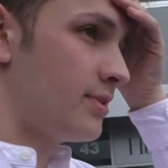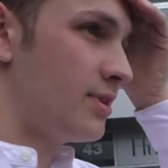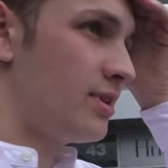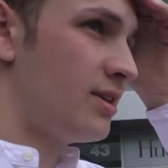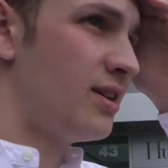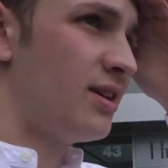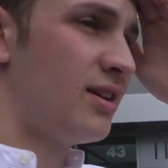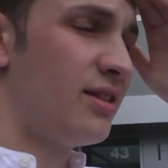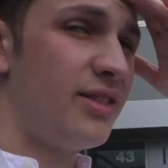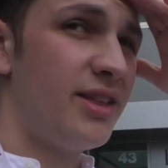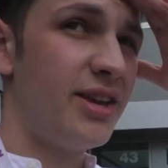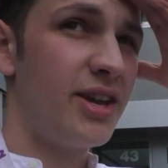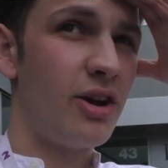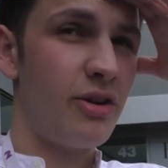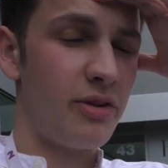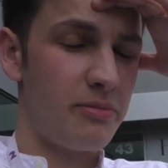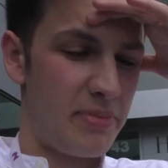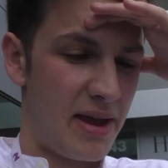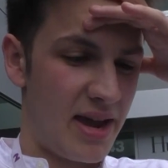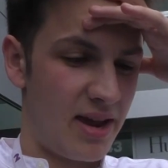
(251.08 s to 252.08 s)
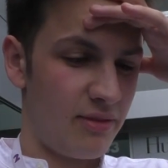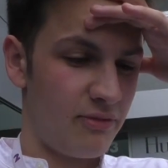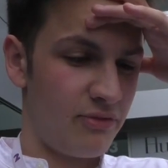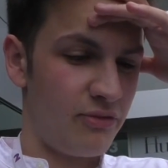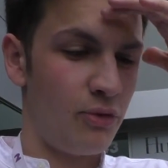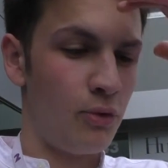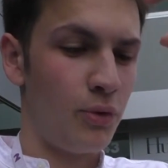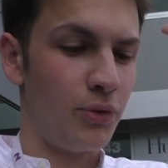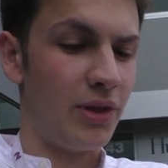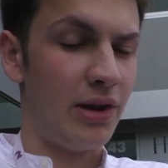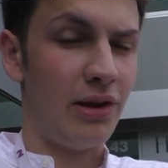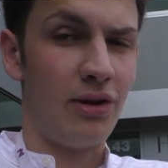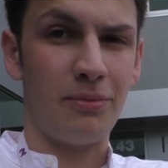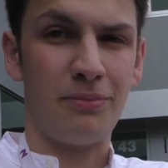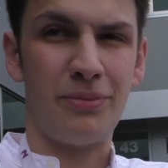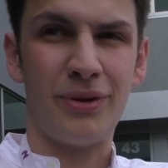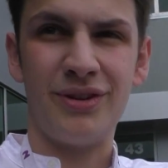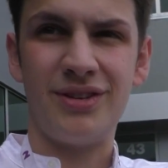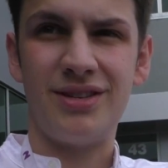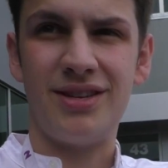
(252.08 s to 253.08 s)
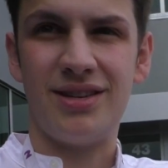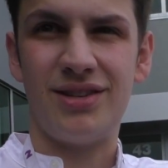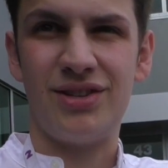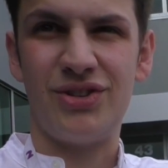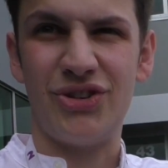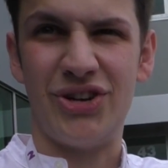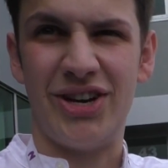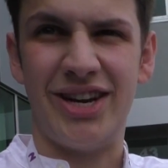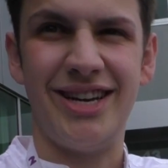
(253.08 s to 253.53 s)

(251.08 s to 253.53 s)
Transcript: What? They're going back and forth along Princess Street.